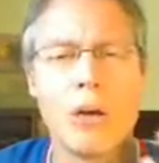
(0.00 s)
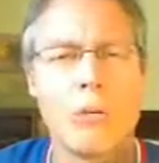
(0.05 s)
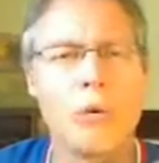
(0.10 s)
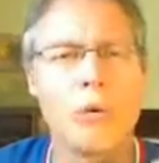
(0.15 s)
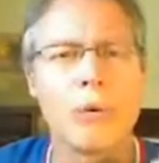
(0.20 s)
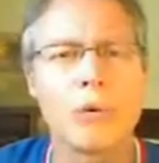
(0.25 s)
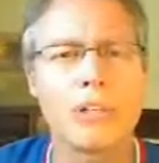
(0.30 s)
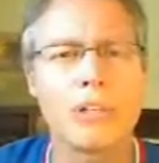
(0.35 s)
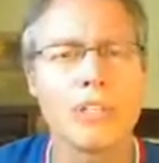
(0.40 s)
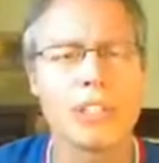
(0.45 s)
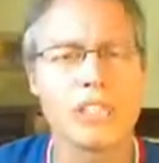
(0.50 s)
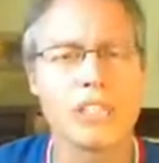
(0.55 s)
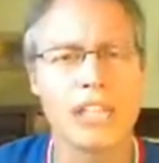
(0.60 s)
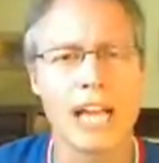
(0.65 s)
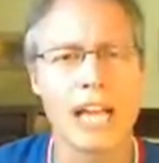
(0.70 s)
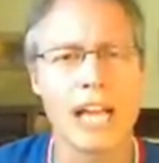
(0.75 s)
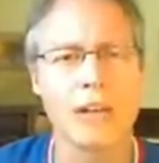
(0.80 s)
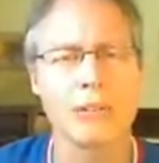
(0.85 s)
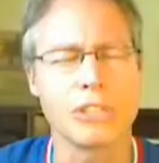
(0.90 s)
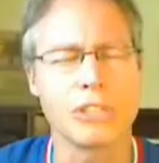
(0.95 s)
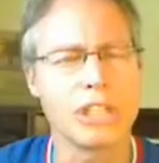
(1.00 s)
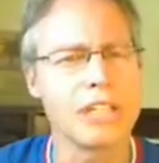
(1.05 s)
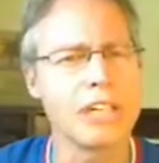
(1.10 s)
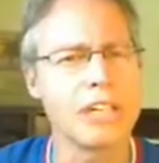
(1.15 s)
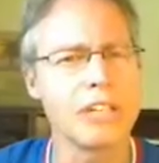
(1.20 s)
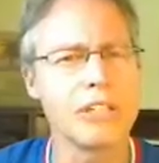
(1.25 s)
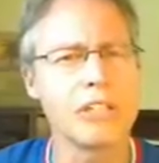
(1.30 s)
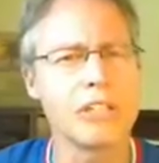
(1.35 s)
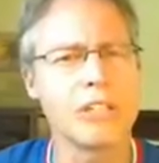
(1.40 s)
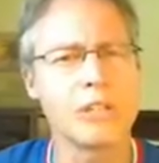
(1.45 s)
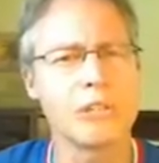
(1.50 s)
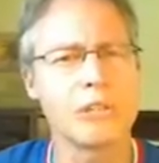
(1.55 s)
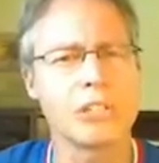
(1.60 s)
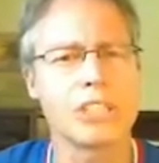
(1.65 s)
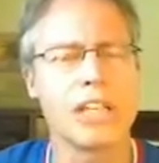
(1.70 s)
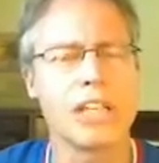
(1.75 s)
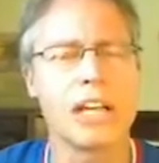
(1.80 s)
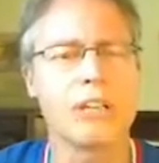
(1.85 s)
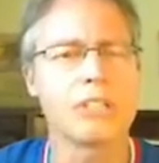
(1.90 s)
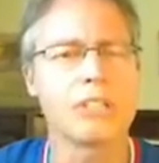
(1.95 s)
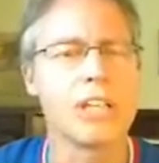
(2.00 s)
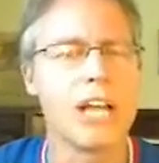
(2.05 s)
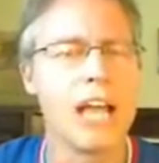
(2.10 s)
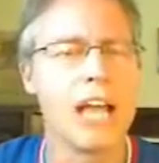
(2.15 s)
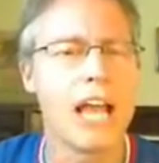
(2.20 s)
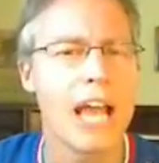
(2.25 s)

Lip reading: What were the sounds? Hear those sounds